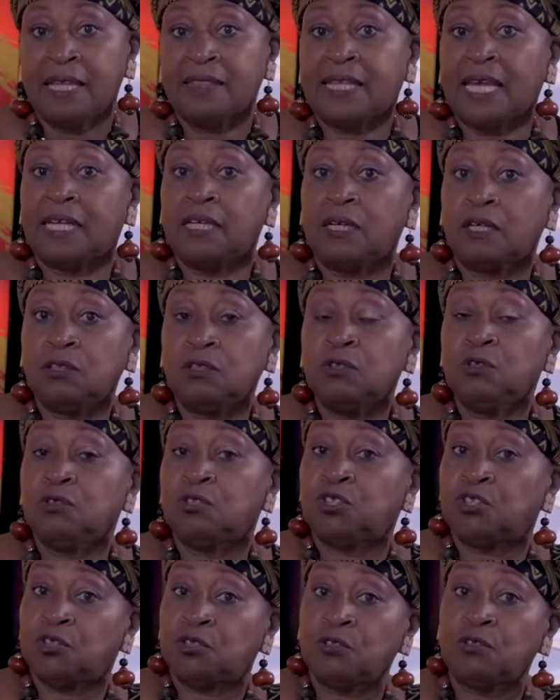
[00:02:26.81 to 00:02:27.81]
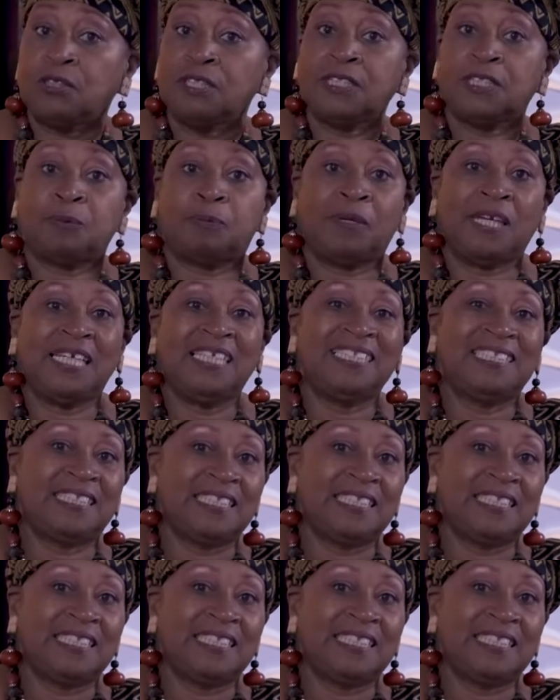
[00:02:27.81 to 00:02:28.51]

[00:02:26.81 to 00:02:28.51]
that include students being